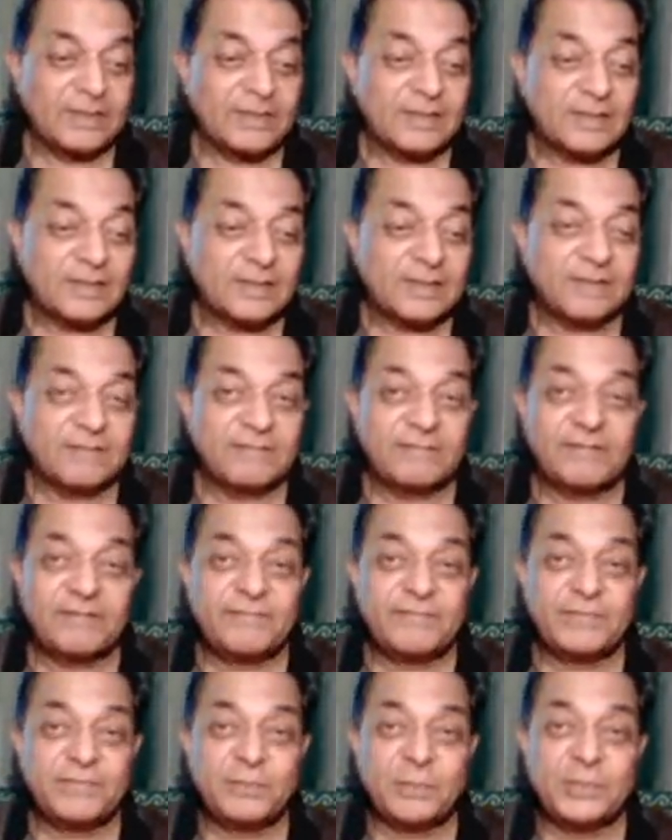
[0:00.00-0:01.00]
The
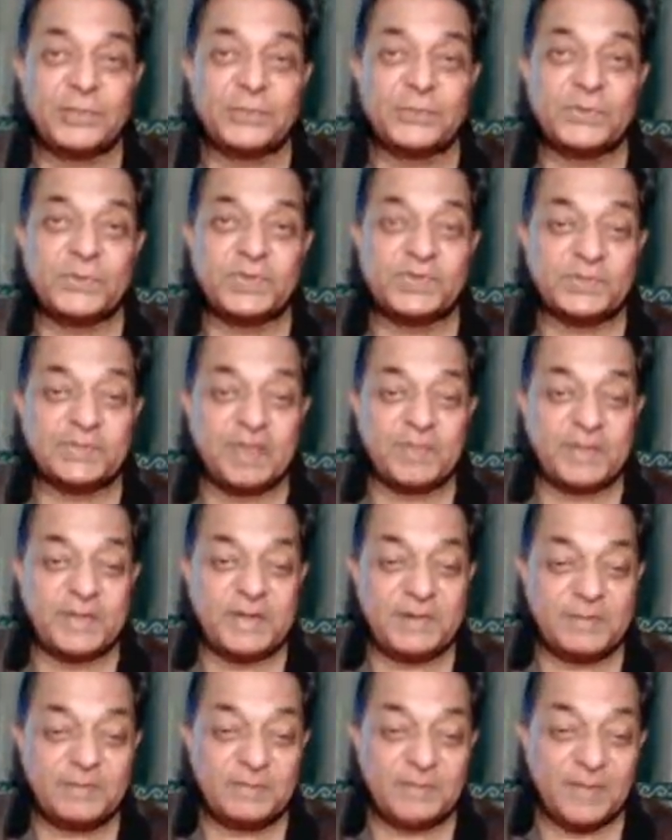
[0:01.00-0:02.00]
fifth point to
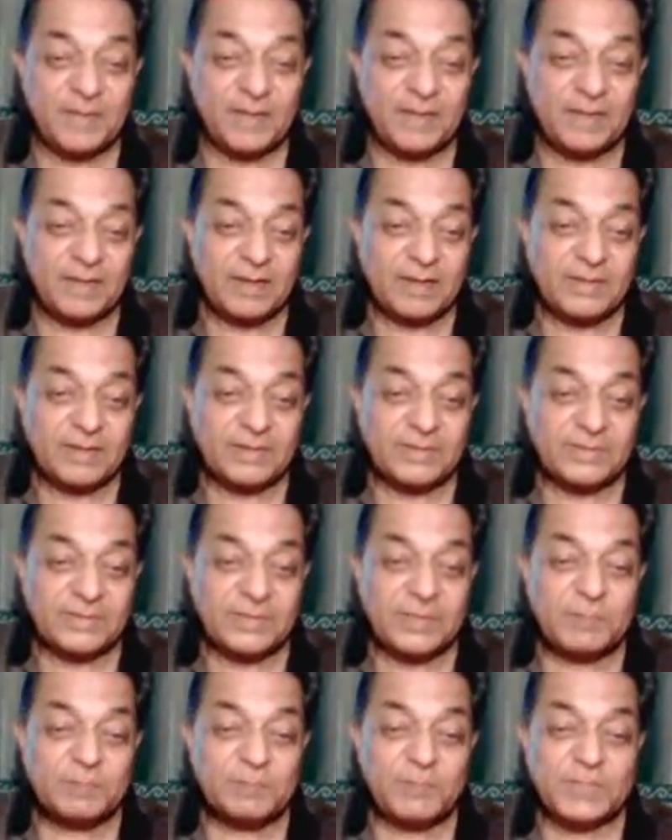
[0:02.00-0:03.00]
examine is
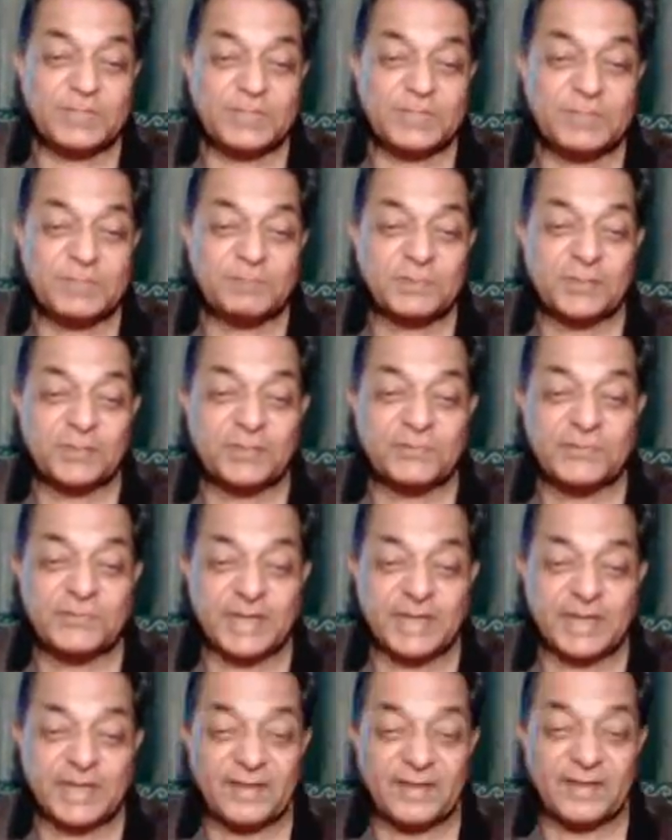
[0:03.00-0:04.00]
the prescription of
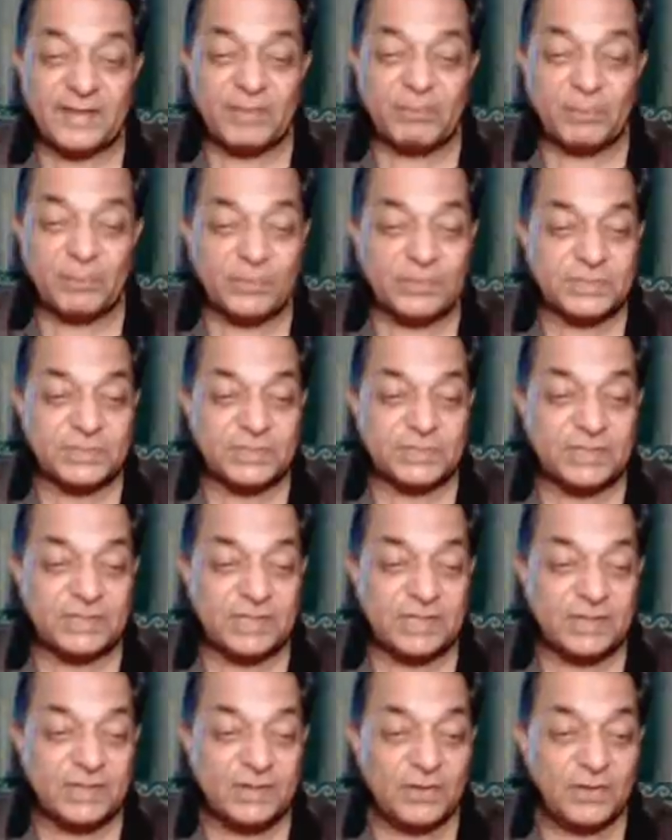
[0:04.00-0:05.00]
secondary
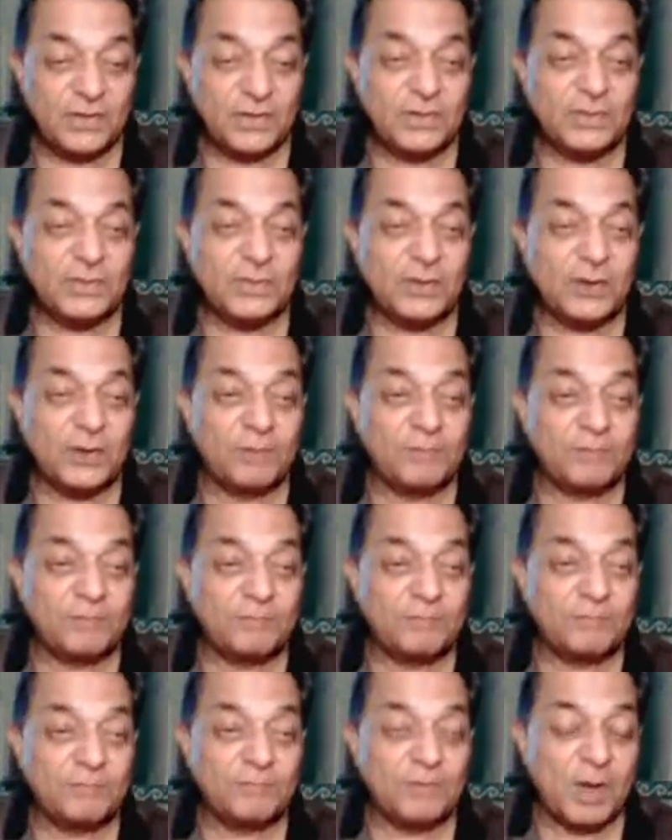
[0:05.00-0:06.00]
processing on the
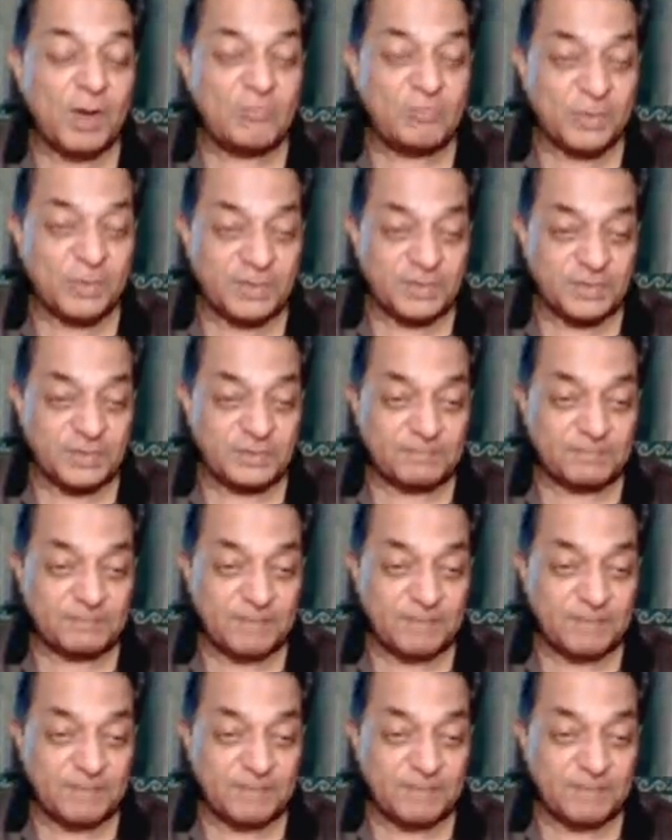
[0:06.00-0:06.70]
component,